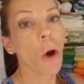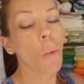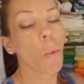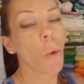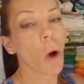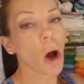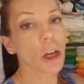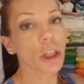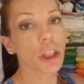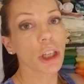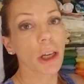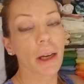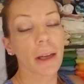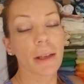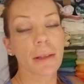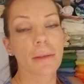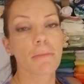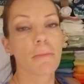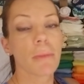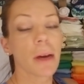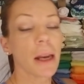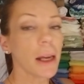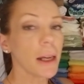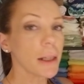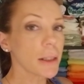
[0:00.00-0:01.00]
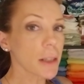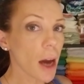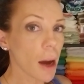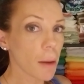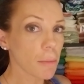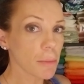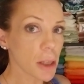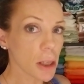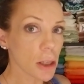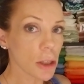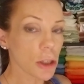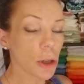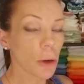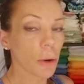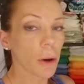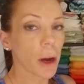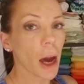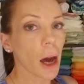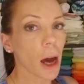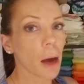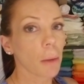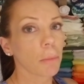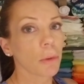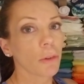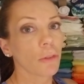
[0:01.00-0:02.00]
washing as many times as you
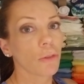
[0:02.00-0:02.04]
can